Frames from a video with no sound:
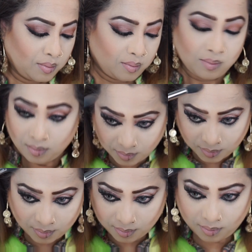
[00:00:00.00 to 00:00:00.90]
This
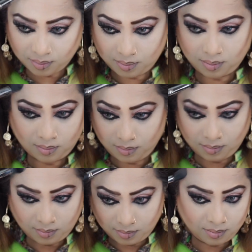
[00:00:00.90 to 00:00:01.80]
is also a
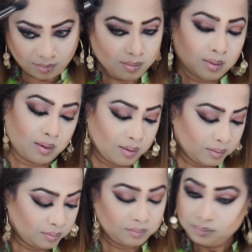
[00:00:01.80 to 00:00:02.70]
Morphe brush.
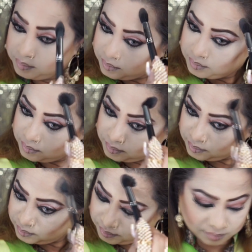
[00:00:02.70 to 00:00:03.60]
Oh
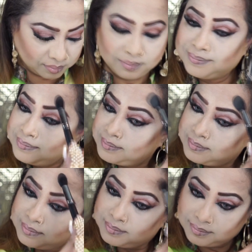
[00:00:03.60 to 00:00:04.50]
my god, this
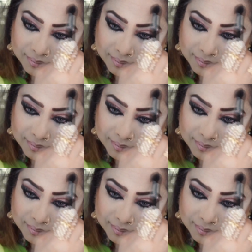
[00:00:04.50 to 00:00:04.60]
is